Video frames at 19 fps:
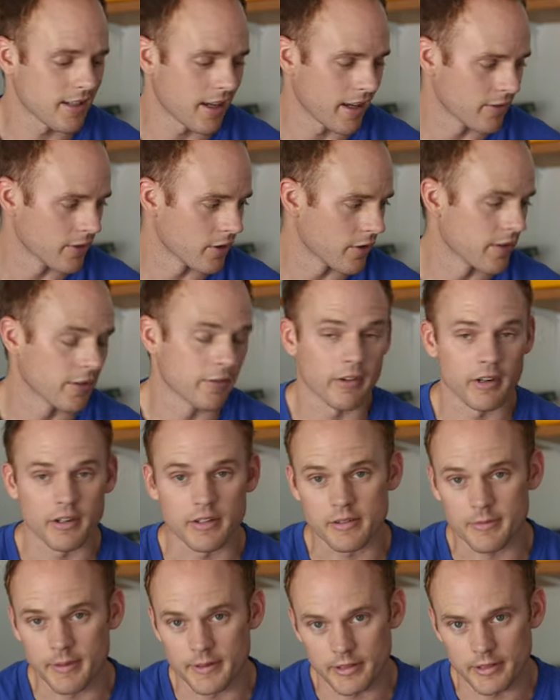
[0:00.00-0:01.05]
I don't know, they're very
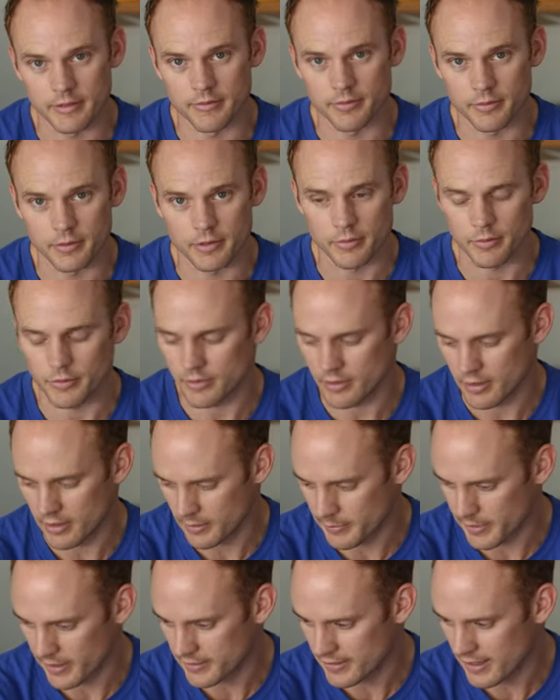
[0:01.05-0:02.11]
expensive, which we'll talk
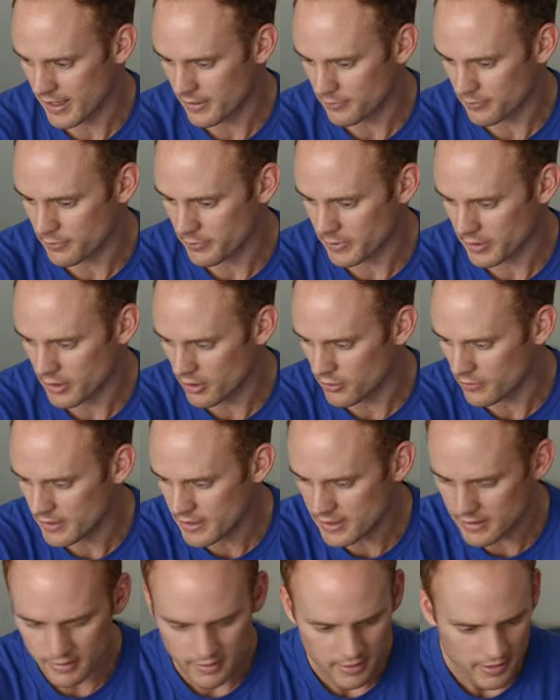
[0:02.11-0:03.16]
about that when we go
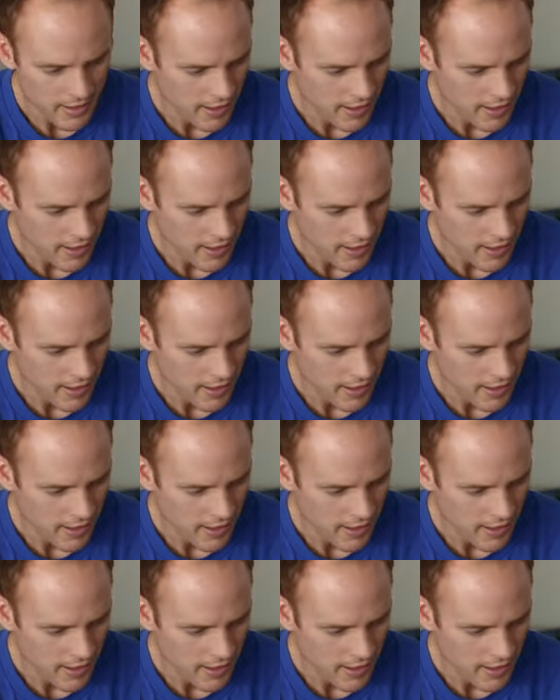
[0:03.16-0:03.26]
in.